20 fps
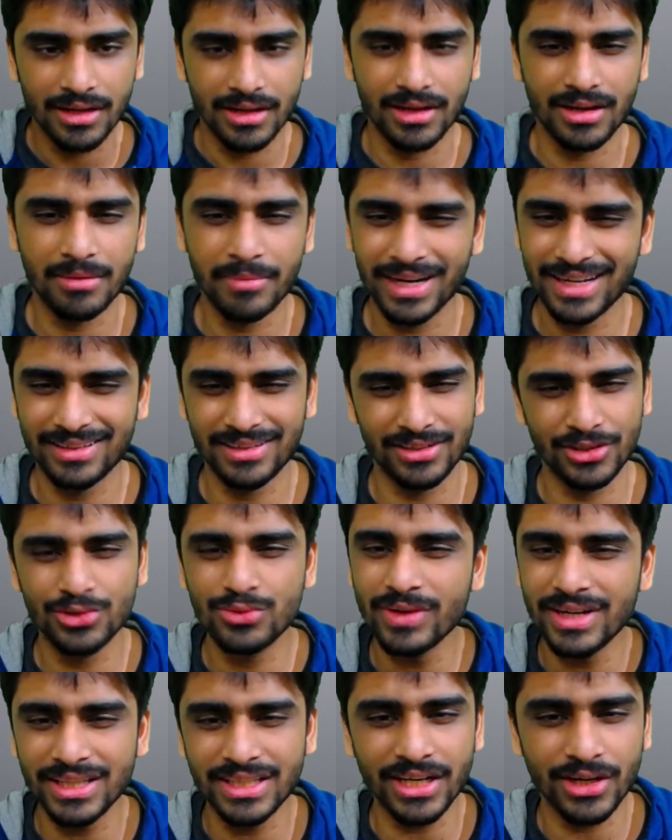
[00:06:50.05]
But
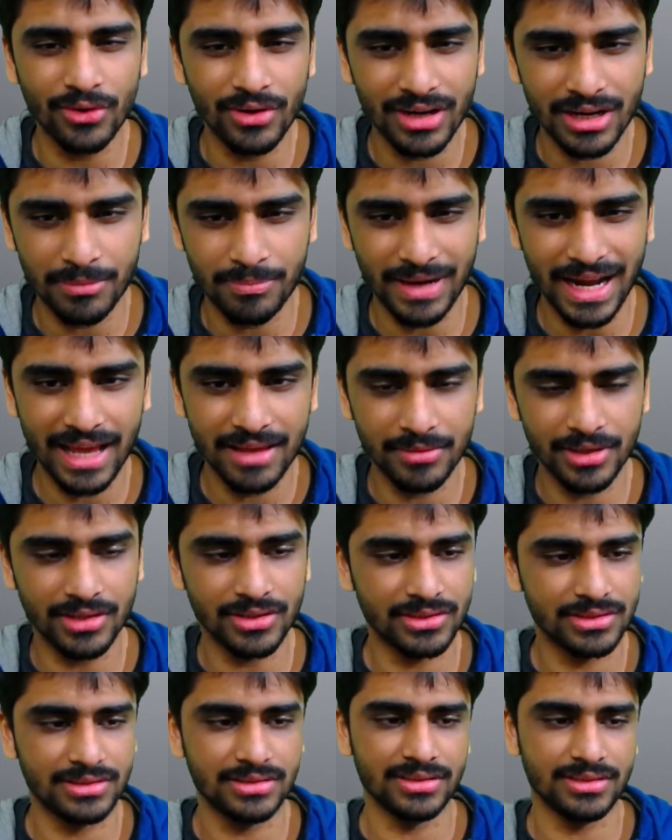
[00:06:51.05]
usually they don't reply
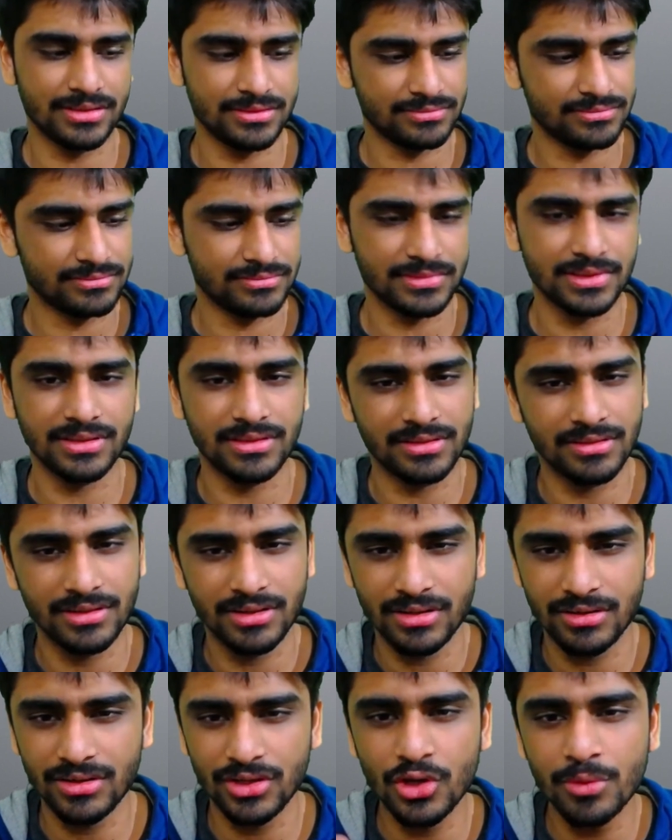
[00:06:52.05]
because
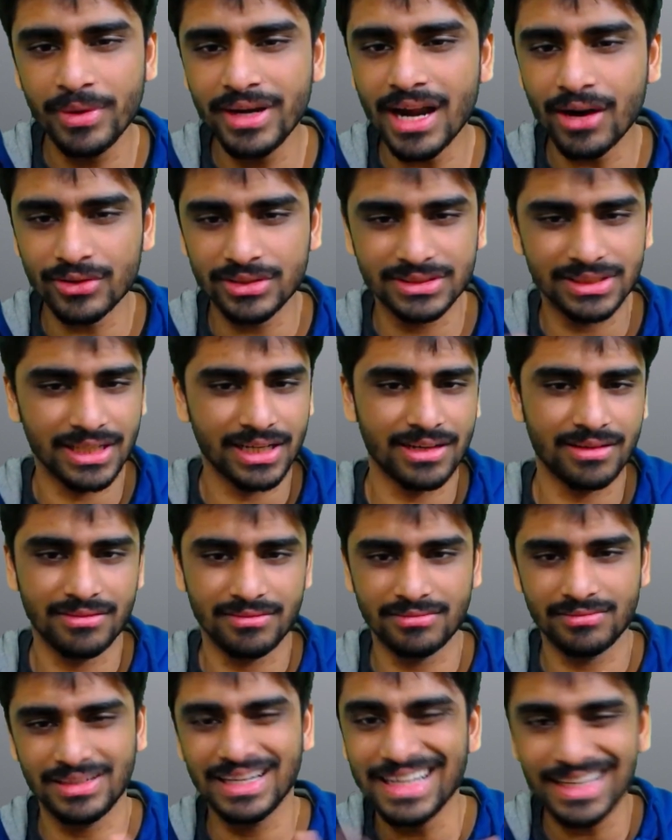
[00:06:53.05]
newbie doubts are
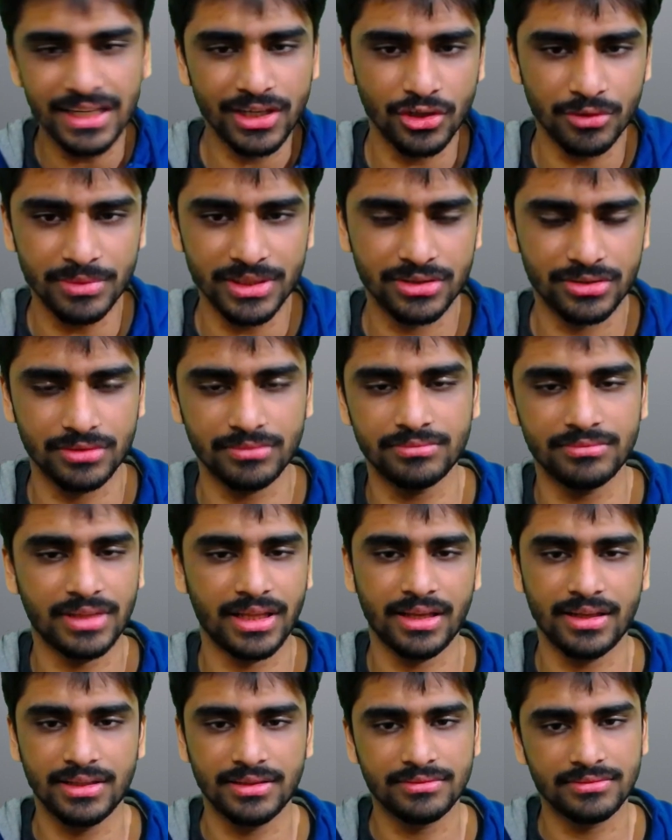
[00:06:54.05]
really newbie. So
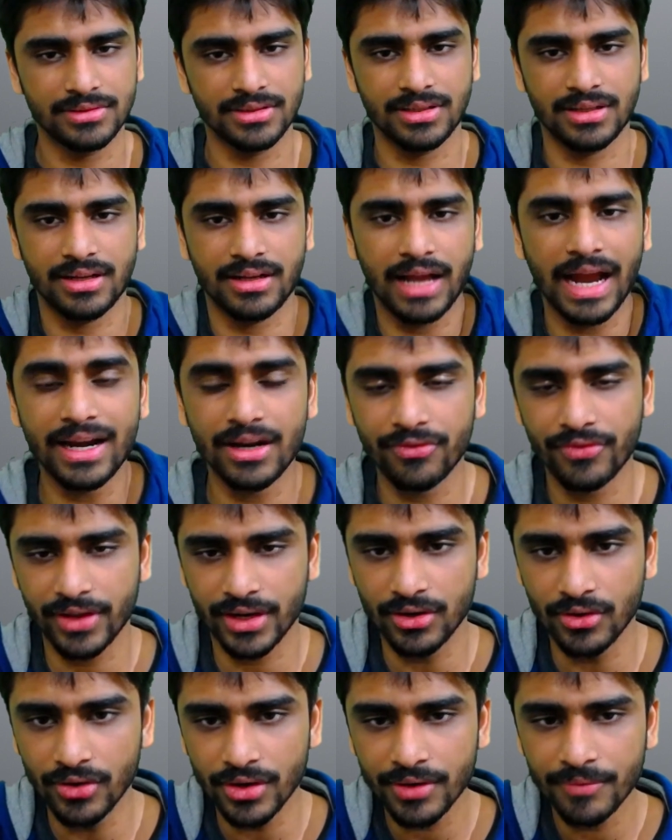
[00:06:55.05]
they kind of
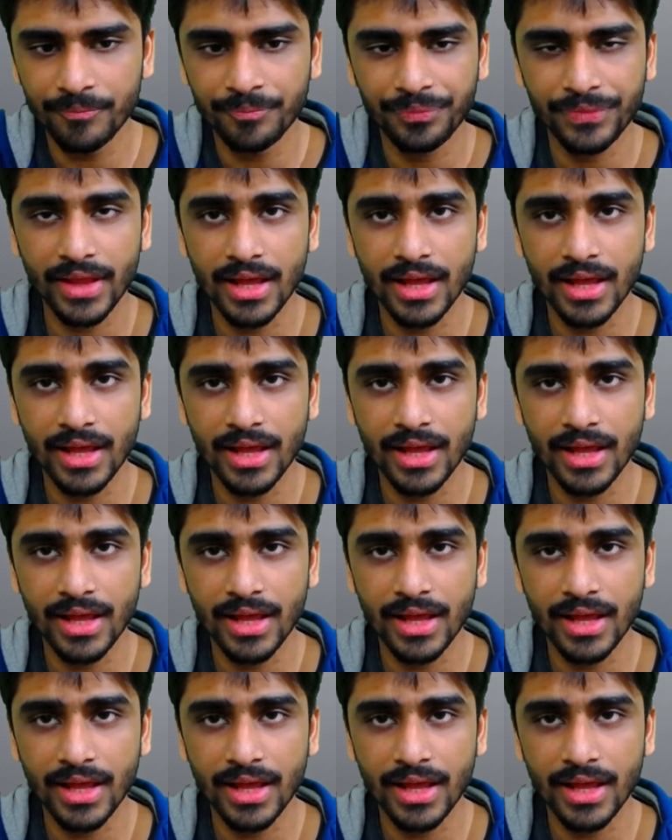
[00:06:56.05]
ignore.